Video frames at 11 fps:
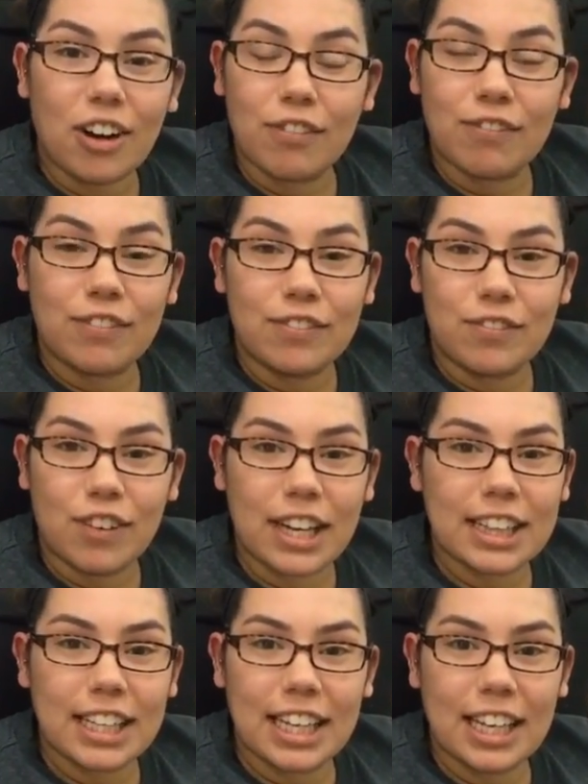are
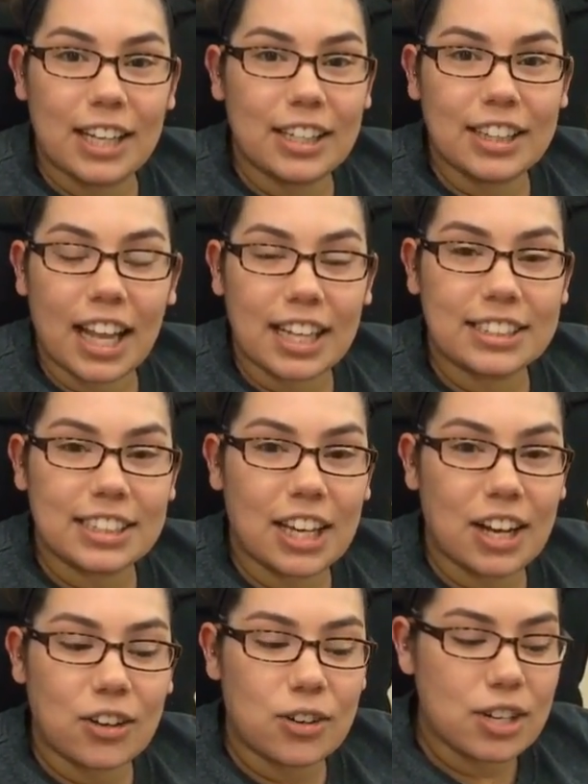friendly and like to
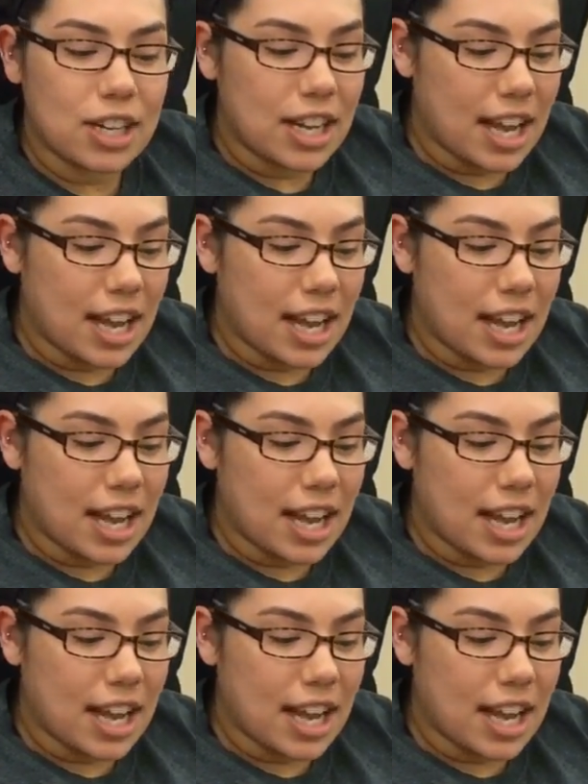cuddle.